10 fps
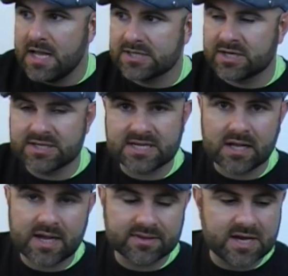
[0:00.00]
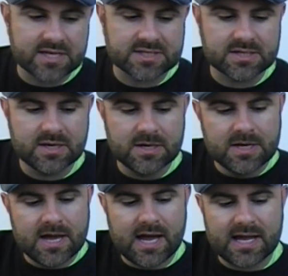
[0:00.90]
is going to sound like this.
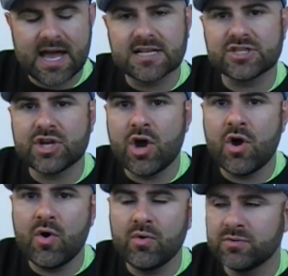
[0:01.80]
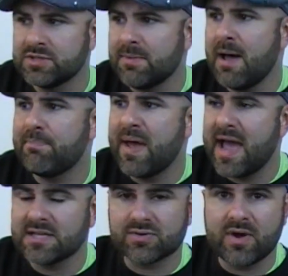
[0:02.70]
I got stones my
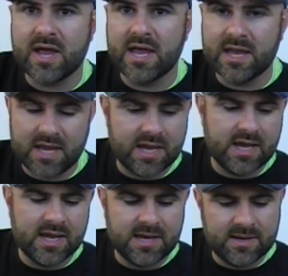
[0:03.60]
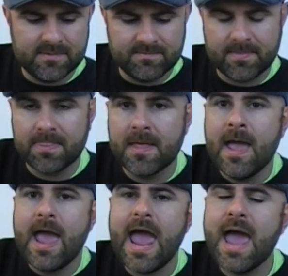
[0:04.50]
pathway,
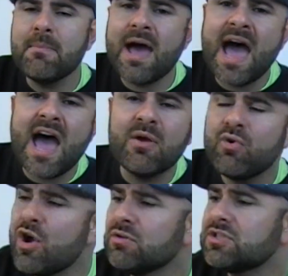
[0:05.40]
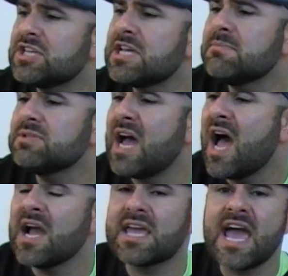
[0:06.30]
and my roots seem
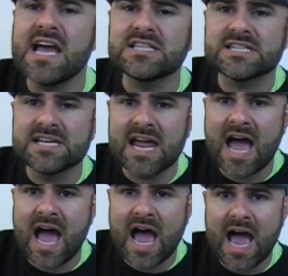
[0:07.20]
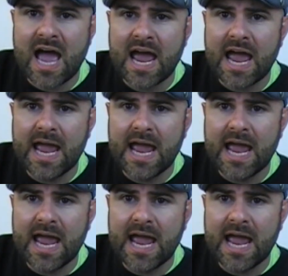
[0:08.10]
dark as night.